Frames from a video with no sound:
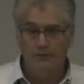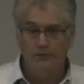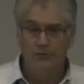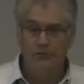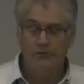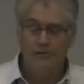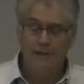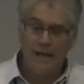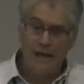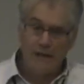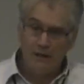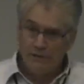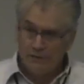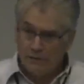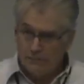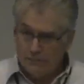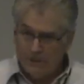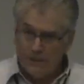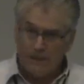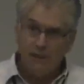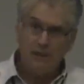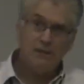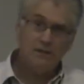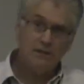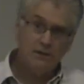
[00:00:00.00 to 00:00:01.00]
So now you
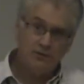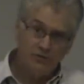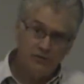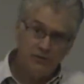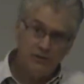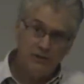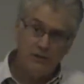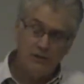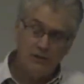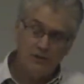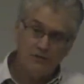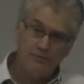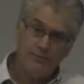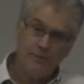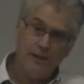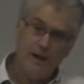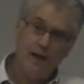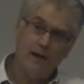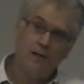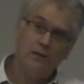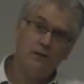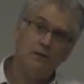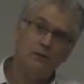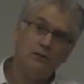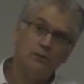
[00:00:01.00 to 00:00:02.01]
begin to see this
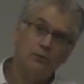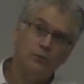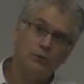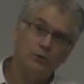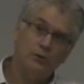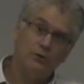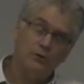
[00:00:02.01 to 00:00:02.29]
pattern